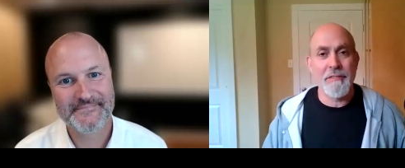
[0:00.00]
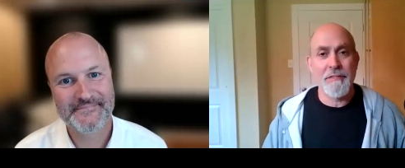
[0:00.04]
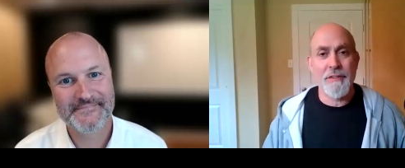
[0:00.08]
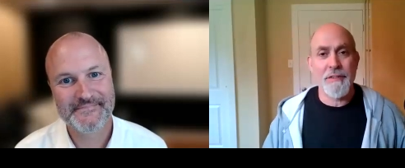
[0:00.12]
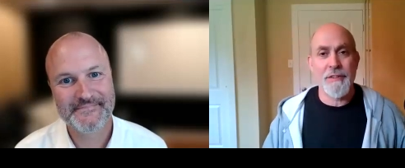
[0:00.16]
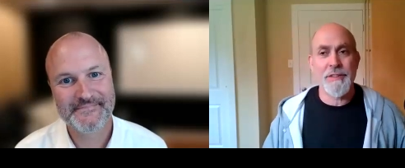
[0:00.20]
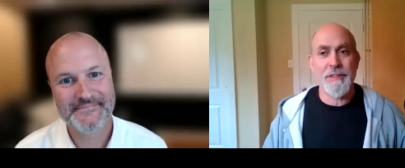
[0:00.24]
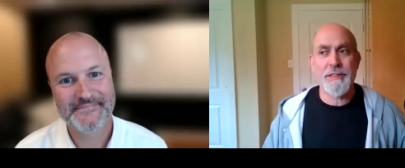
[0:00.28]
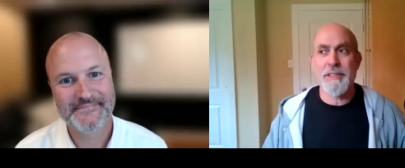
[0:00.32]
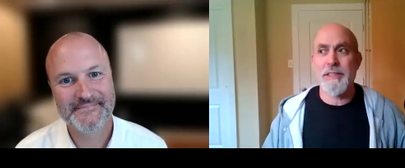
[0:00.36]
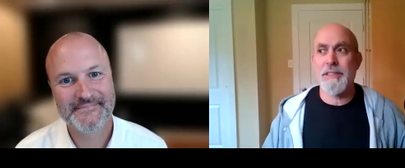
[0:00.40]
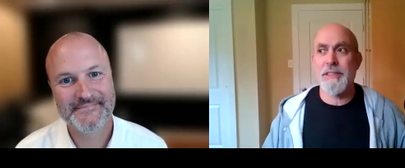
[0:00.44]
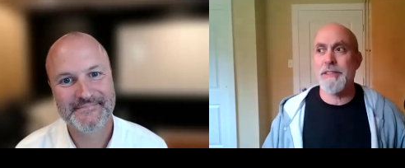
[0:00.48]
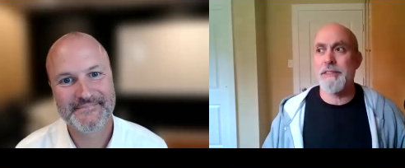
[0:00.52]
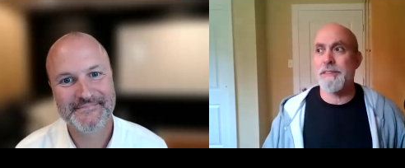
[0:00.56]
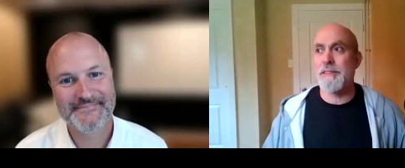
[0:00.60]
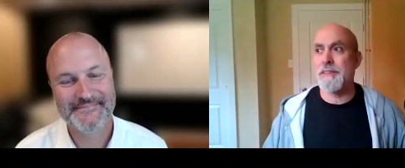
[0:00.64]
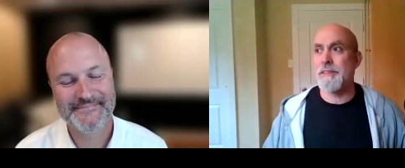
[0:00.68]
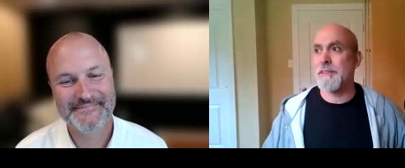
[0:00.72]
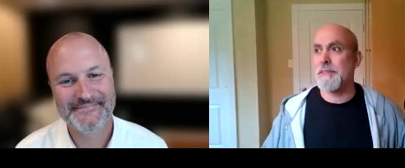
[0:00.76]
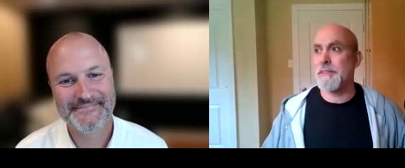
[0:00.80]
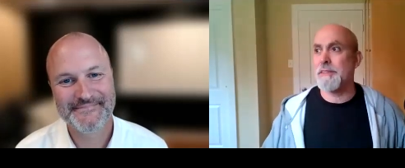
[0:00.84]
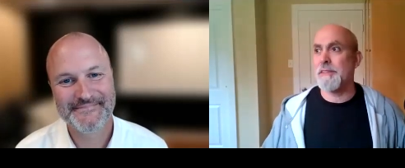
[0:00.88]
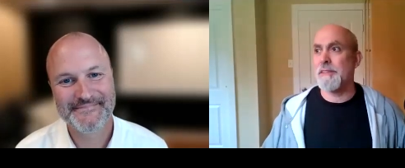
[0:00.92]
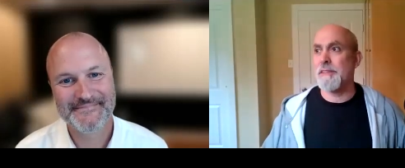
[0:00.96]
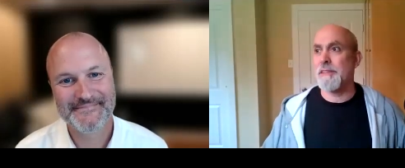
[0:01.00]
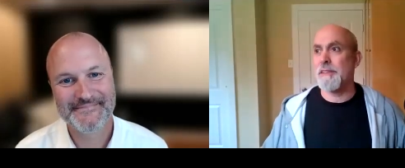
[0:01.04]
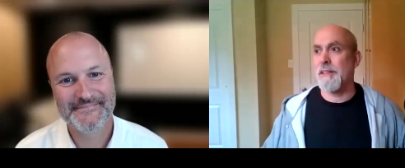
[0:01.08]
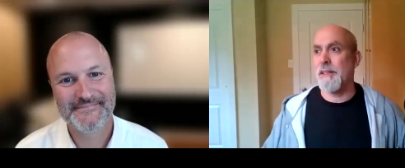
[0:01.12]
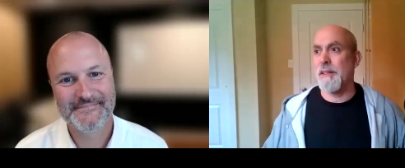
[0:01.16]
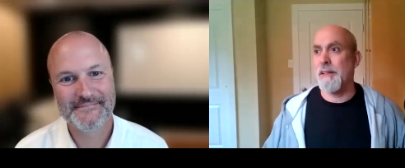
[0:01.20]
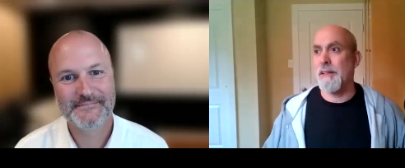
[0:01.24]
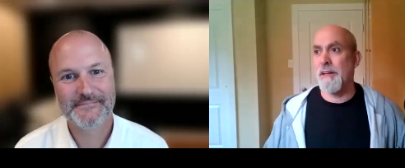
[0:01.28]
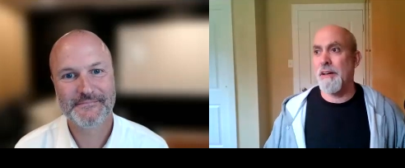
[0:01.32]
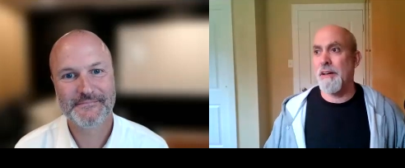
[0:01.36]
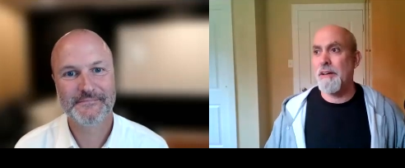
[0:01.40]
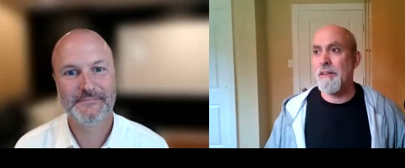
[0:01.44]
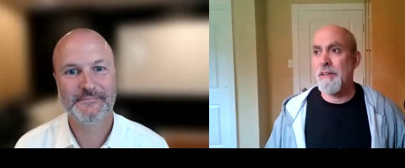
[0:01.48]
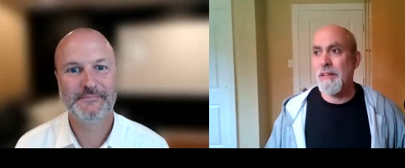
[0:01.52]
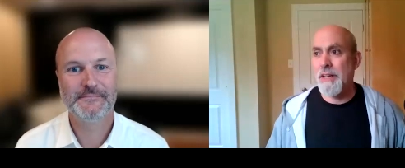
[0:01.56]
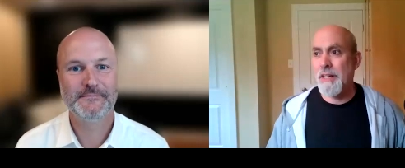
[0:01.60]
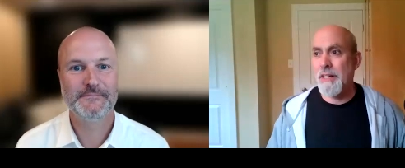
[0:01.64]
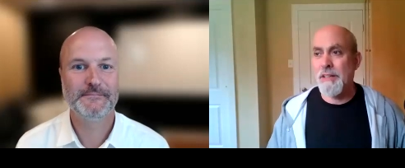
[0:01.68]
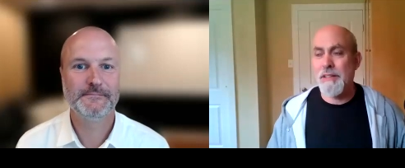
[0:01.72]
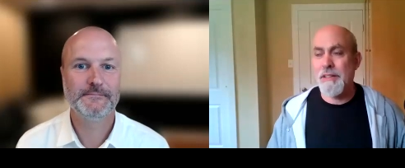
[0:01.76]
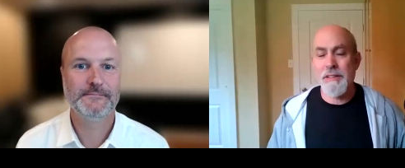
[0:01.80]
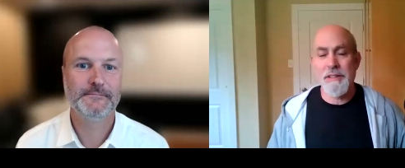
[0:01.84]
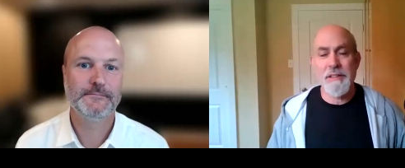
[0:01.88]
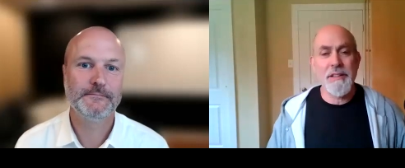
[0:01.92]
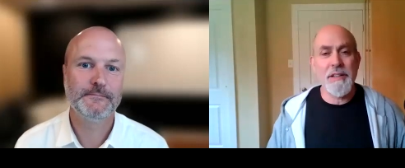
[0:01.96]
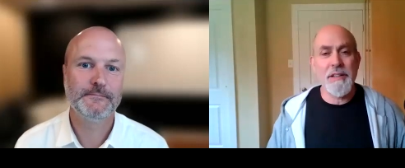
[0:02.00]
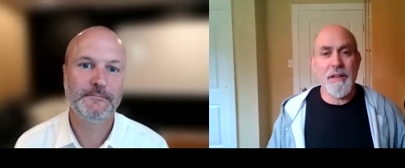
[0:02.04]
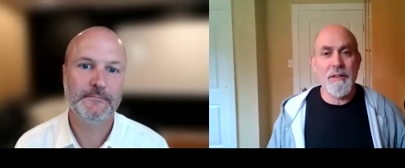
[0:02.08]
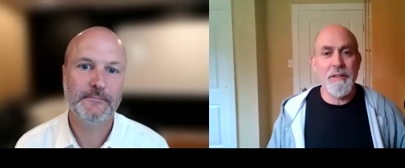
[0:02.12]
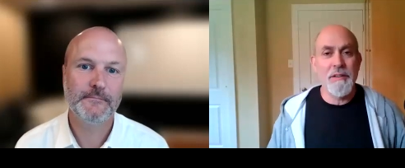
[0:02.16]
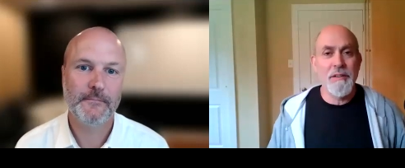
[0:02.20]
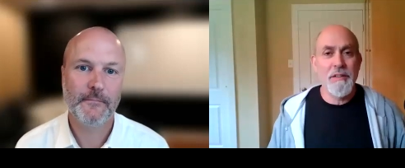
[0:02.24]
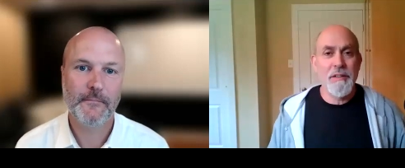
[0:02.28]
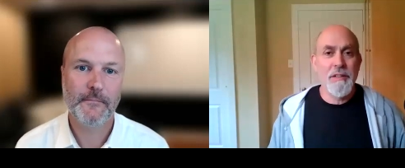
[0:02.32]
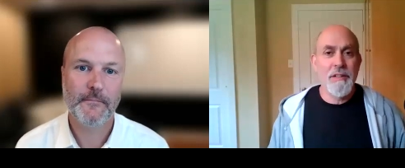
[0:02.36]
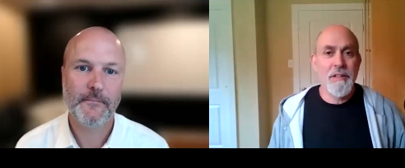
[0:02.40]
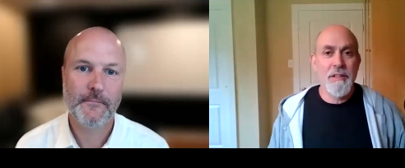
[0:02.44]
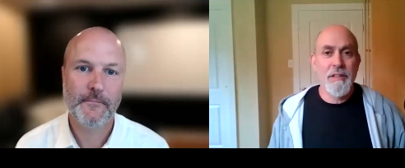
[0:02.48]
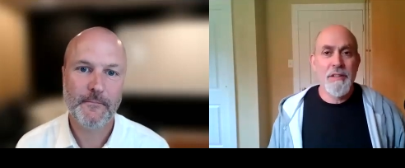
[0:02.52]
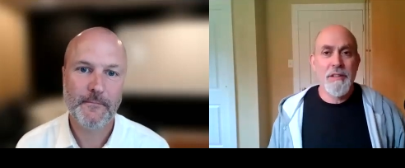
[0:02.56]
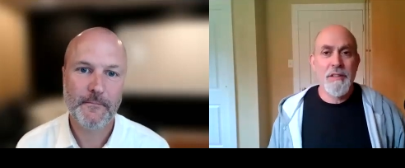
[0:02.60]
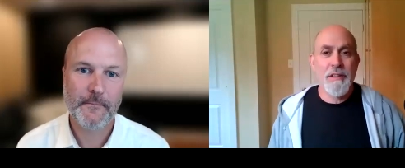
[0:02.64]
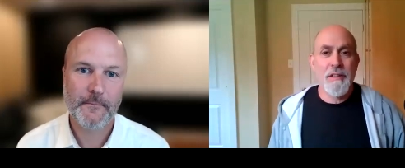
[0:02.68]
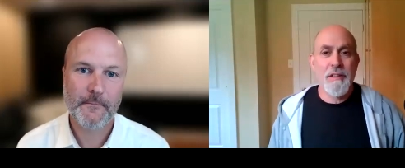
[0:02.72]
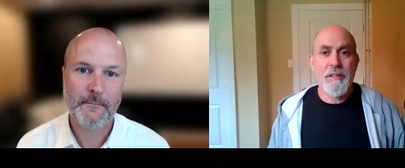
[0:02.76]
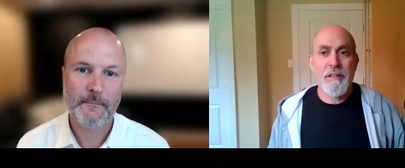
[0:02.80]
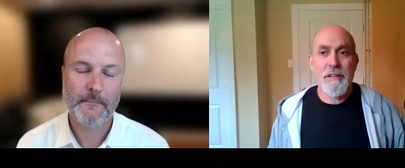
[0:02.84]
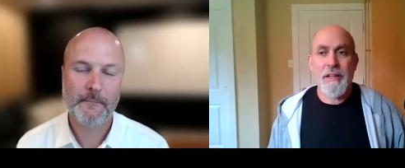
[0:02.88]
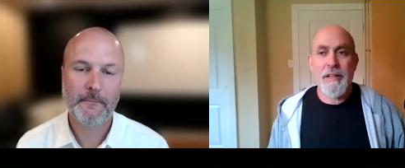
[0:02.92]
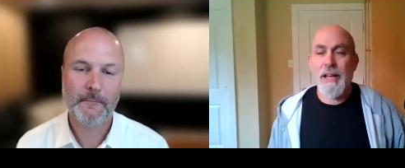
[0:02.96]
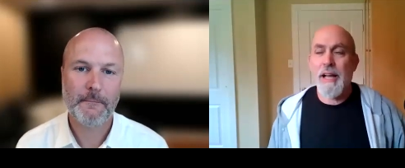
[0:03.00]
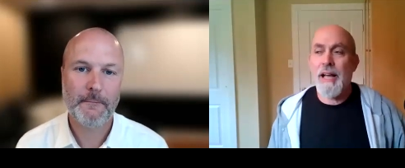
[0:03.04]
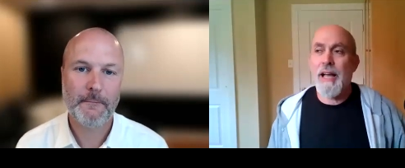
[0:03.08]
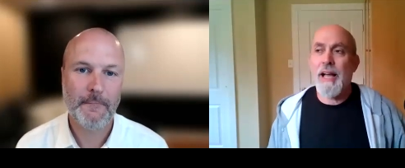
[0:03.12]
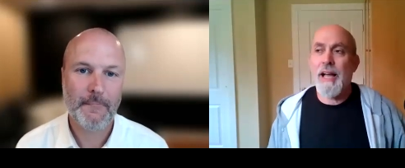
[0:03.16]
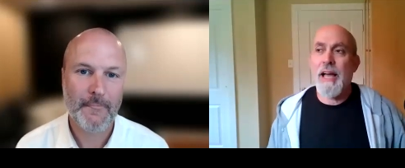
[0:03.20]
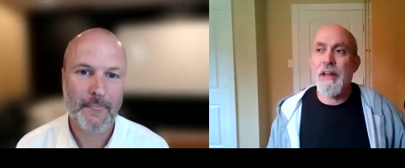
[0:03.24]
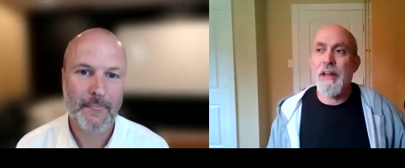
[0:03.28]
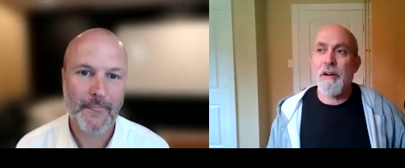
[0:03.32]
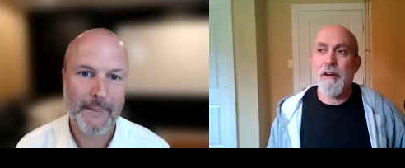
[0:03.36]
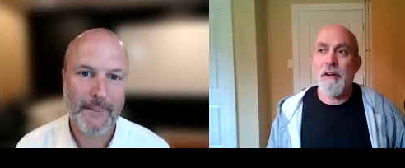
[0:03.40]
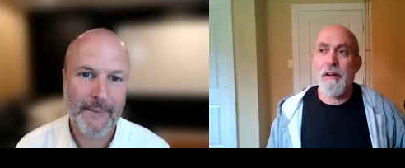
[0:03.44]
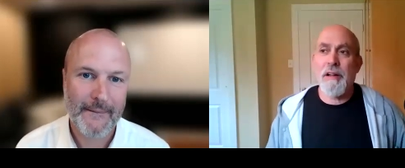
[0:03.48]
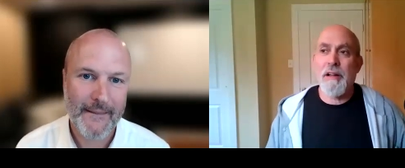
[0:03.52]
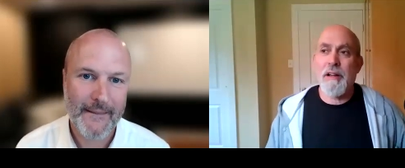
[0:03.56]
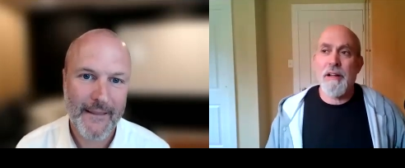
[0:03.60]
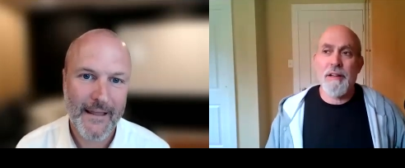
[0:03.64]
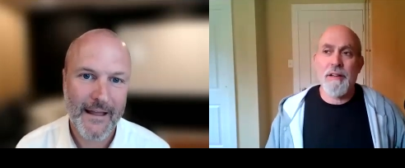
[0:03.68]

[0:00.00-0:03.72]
Speaker 1: Versus, uh, you know, I, I, don't.